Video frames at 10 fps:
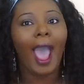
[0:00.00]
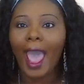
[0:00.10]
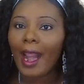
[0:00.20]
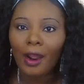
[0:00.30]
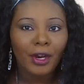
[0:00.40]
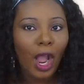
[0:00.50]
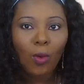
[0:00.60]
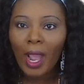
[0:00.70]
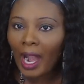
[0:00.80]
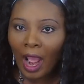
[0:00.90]
I don't know
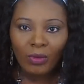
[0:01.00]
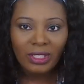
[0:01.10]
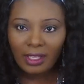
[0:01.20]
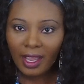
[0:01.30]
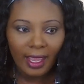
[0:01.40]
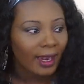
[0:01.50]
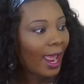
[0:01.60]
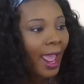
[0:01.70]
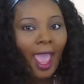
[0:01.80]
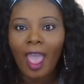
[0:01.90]
what I was thinking
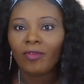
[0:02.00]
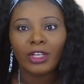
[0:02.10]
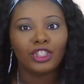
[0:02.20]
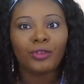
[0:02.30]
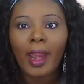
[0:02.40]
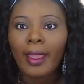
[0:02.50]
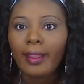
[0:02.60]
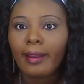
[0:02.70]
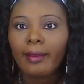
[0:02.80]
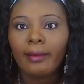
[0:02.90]
not having a
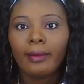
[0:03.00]
drink,